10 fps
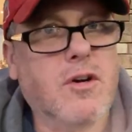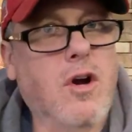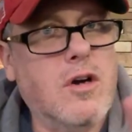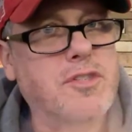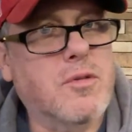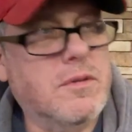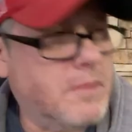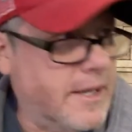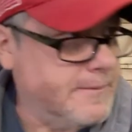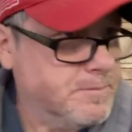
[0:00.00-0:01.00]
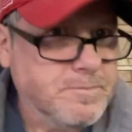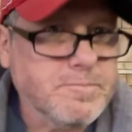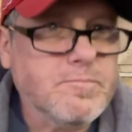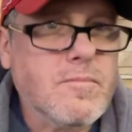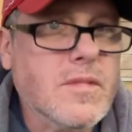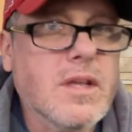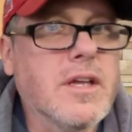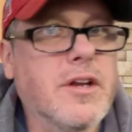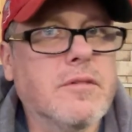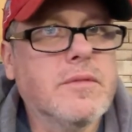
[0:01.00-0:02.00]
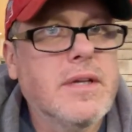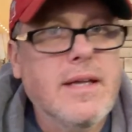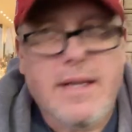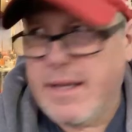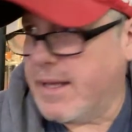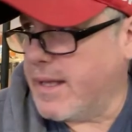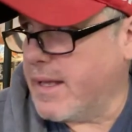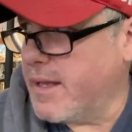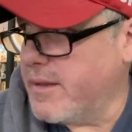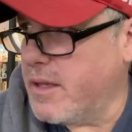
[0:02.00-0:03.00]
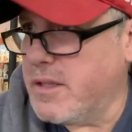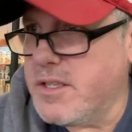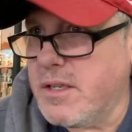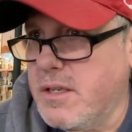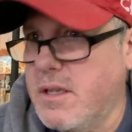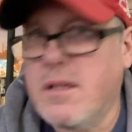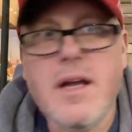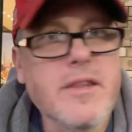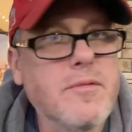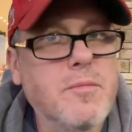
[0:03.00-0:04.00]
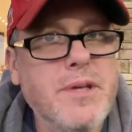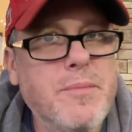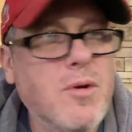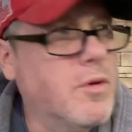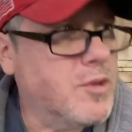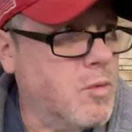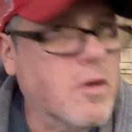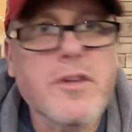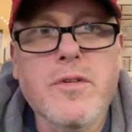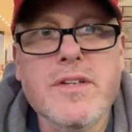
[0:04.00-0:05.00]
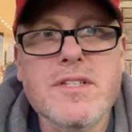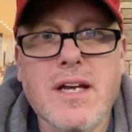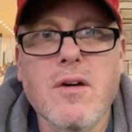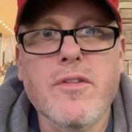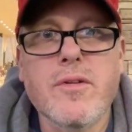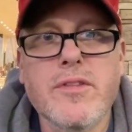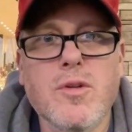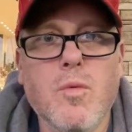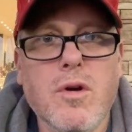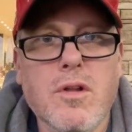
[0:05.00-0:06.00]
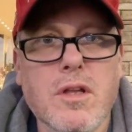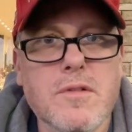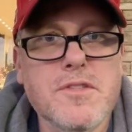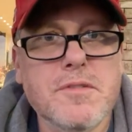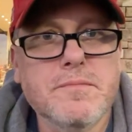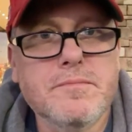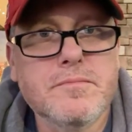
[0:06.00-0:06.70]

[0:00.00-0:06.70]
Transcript: You hear cars going by, you know. And a lot of them, they're people going to work. You can tell. They're in their work clothes.